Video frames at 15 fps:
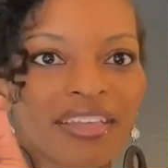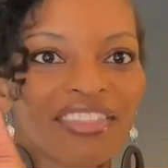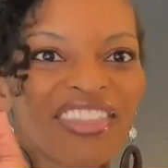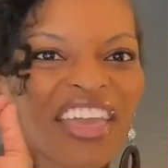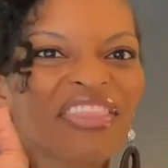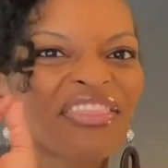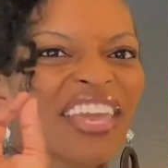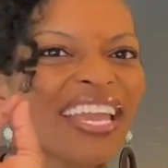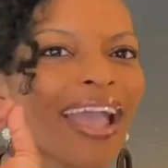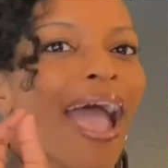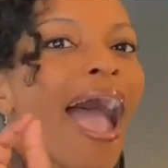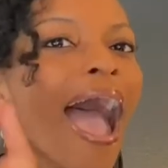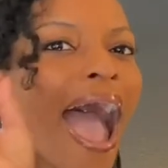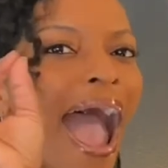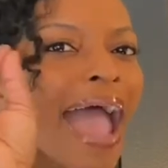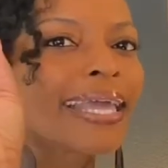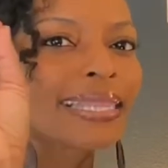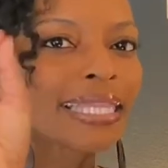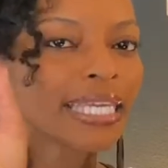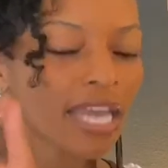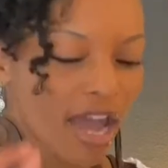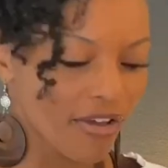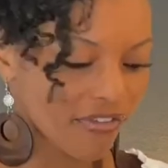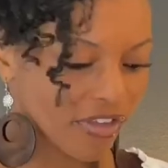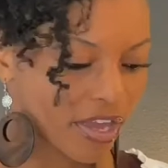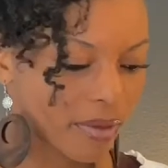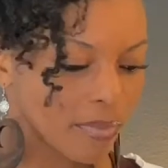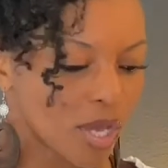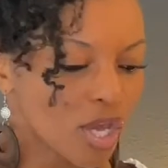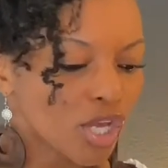They think highly of
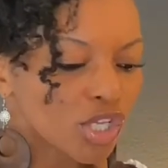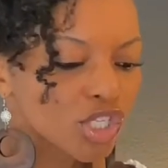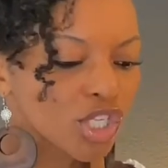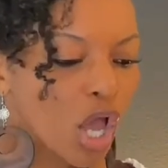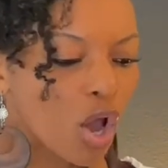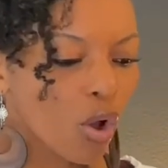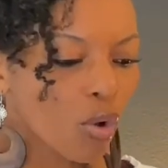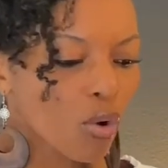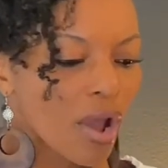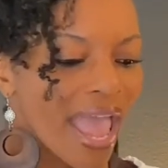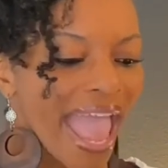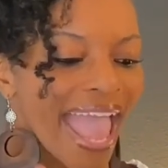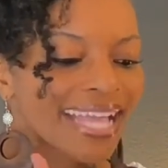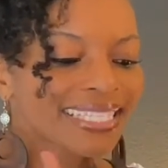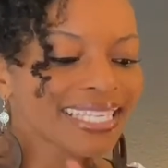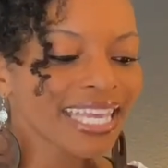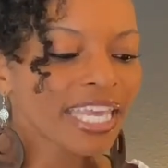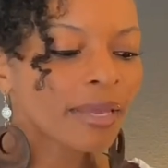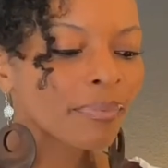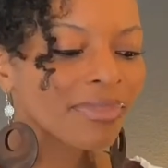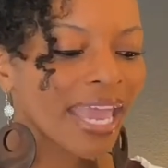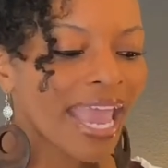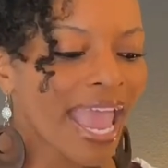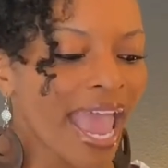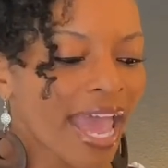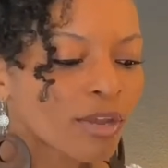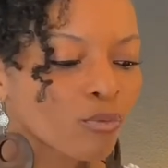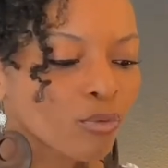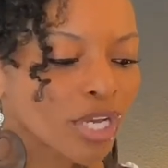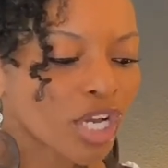him. So, and to him they
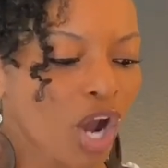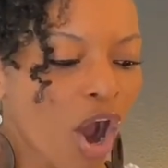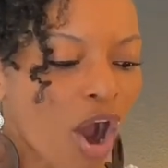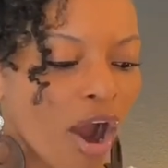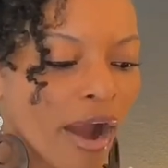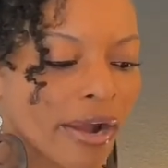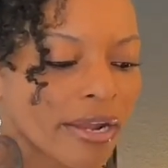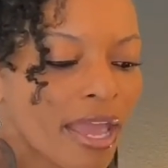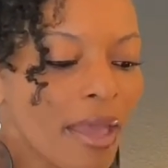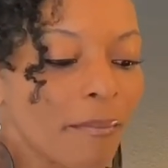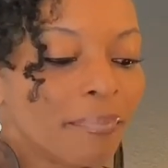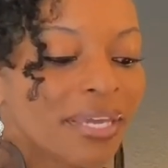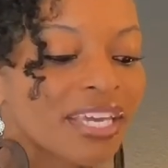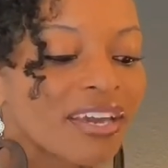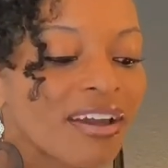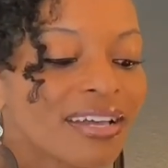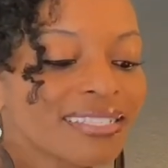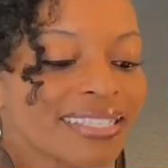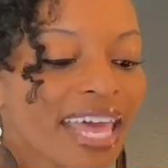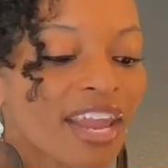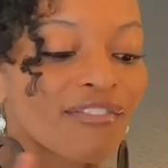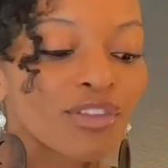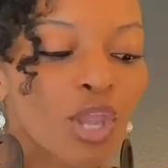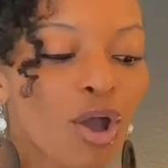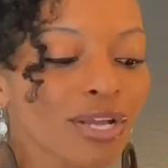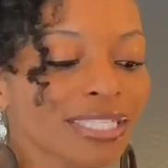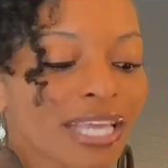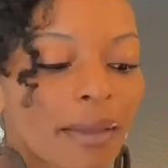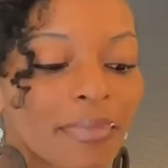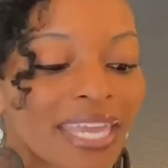had regard, because that of long
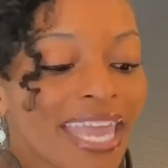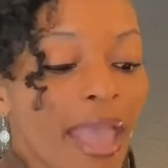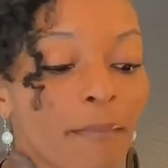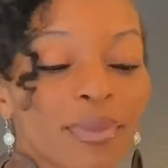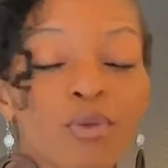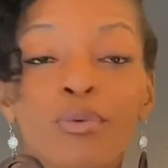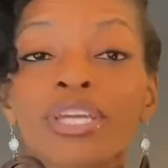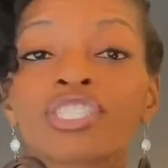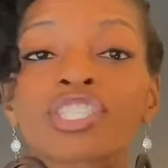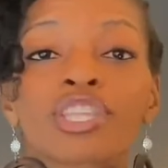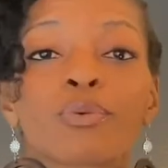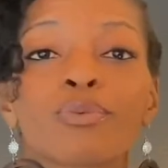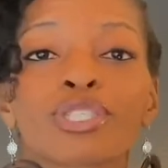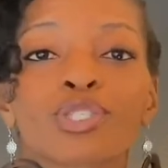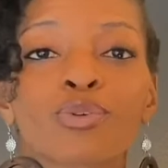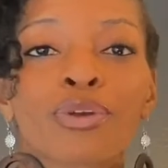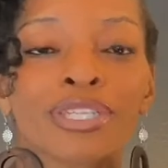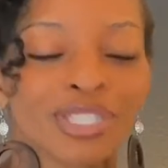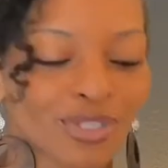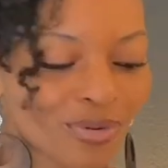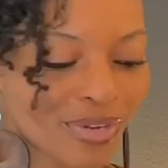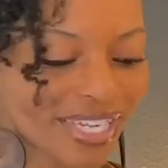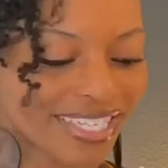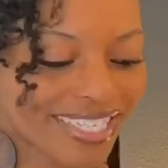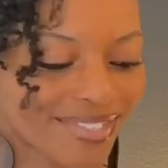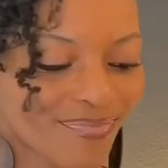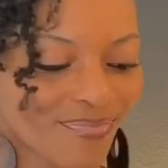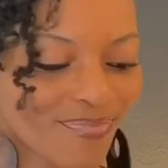time he had bewitched them with sorceries.